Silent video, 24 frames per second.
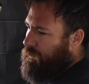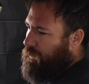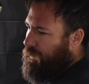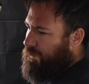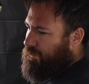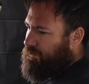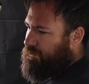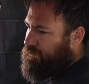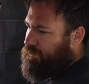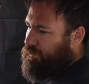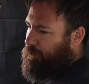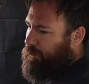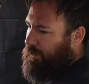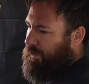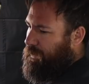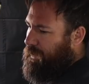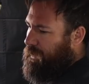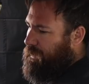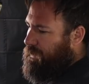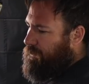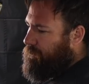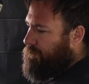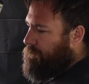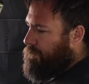It's super
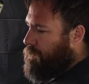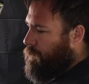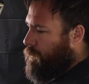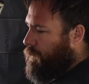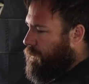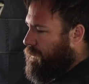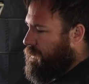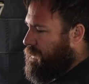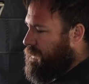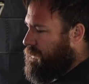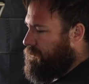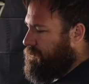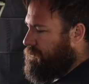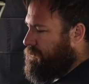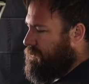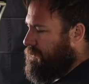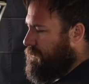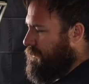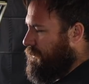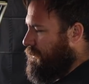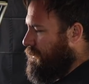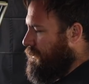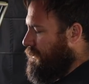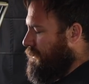neat for what it
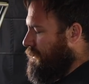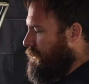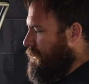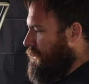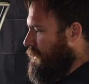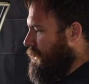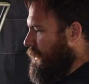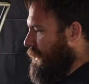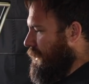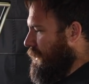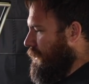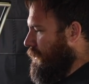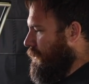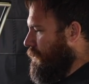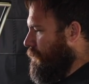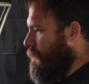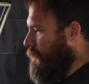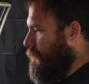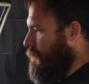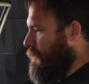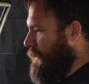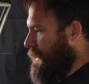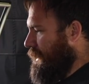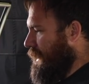is,
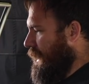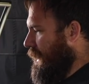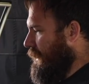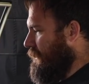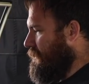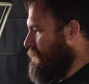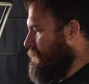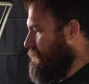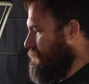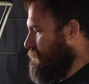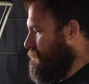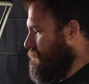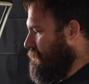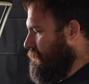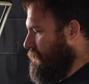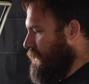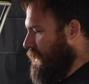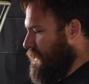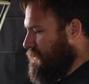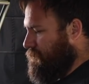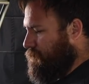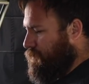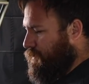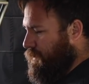but yeah, it's
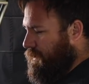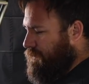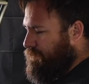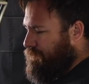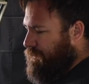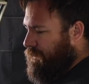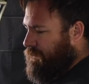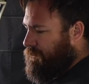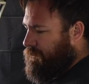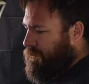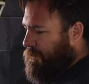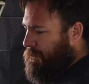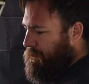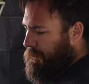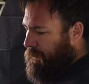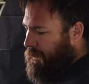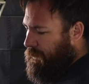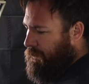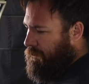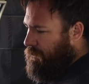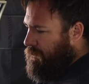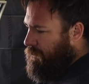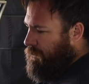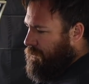pretty fun little
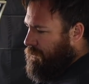thing.